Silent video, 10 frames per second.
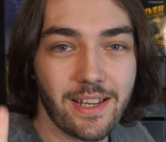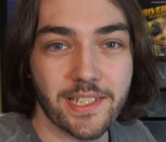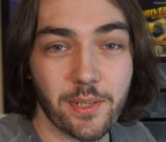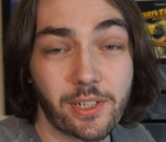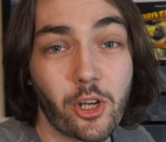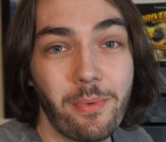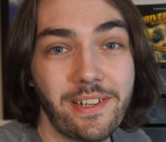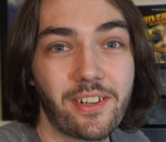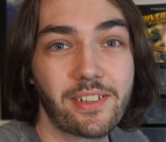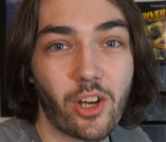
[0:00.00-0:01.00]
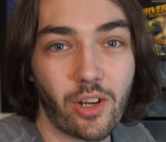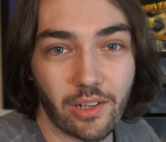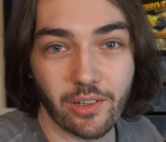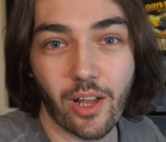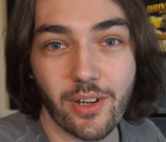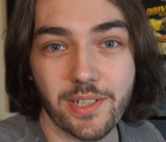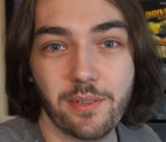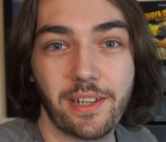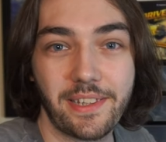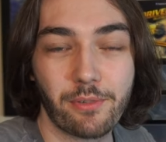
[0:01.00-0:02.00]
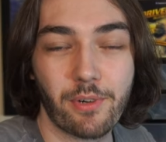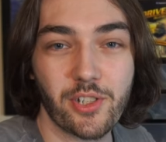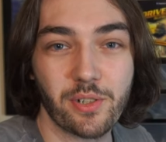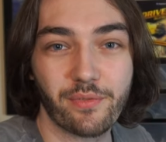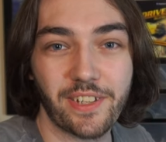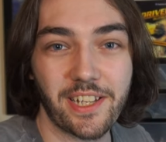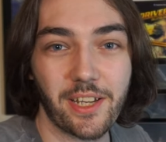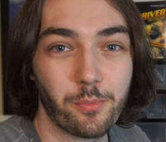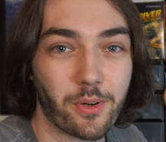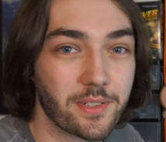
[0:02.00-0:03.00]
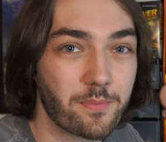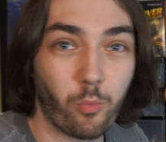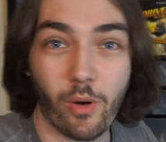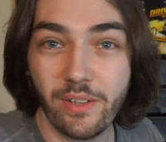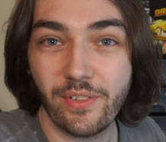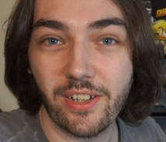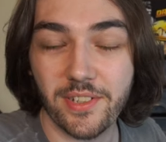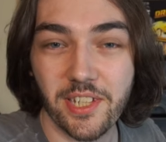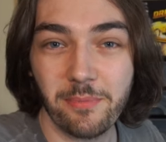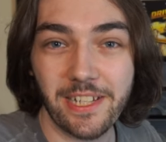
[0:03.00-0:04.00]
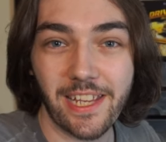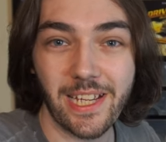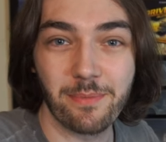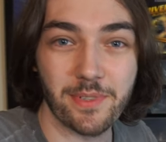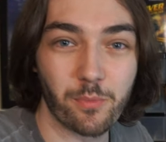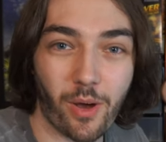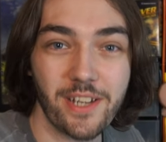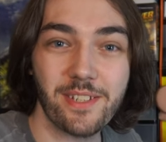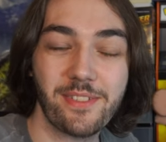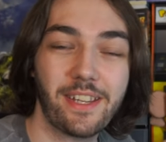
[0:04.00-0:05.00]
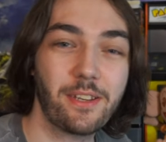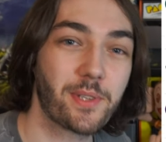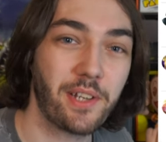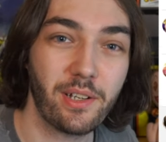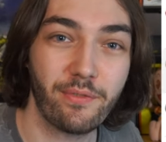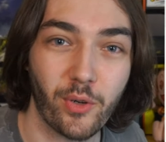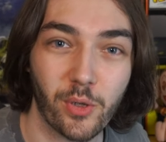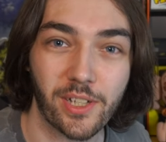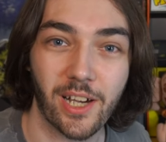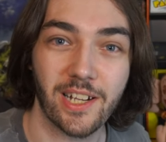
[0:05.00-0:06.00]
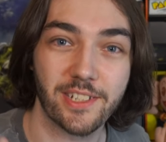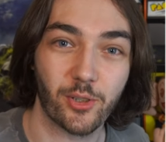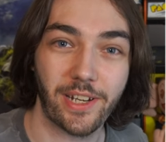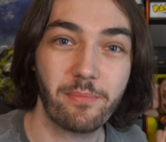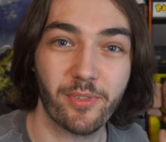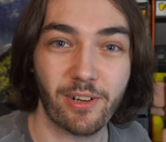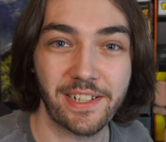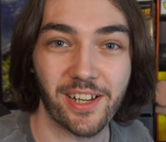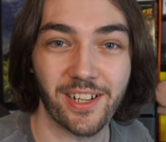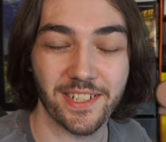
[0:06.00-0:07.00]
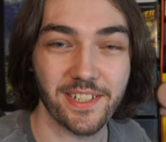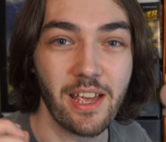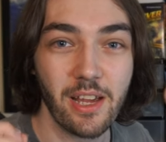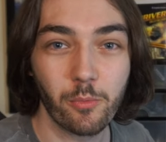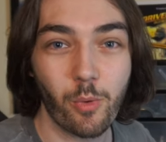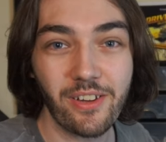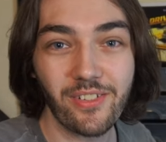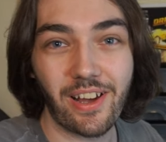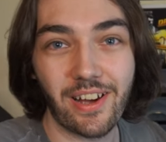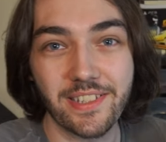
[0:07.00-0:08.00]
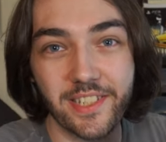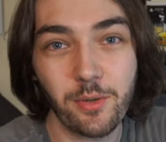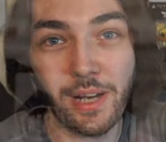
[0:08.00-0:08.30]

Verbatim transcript: So a comment I got a lot in the original video was, why have you got so many games? Why don't you use an R4 card or an M3 card? Well, I do